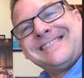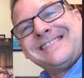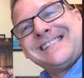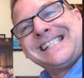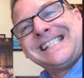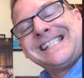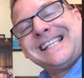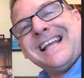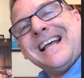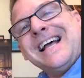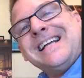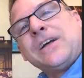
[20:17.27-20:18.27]
So,
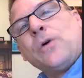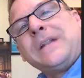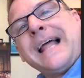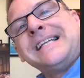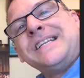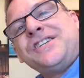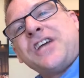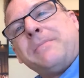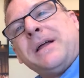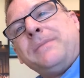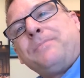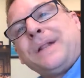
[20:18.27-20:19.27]
ladies and gentlemen,
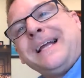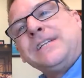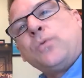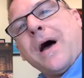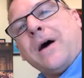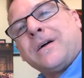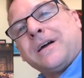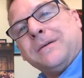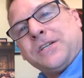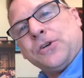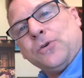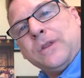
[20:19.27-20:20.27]
please welcome
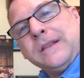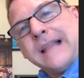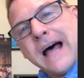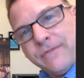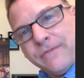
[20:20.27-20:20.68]
to Live